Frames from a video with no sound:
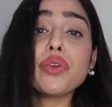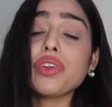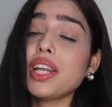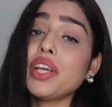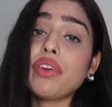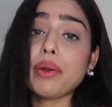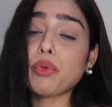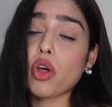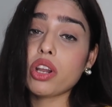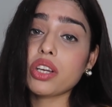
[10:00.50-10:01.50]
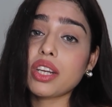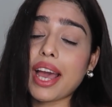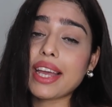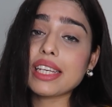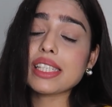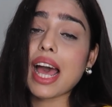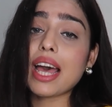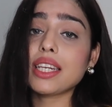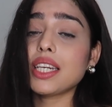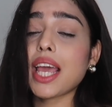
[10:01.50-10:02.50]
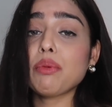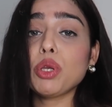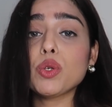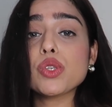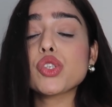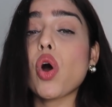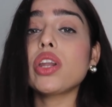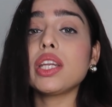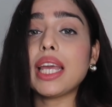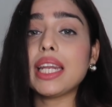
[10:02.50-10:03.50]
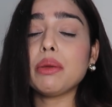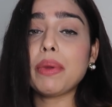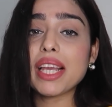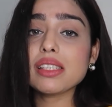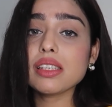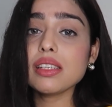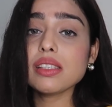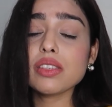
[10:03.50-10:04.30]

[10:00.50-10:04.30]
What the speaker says: a really great product, guys, and it can be used on a daily basis.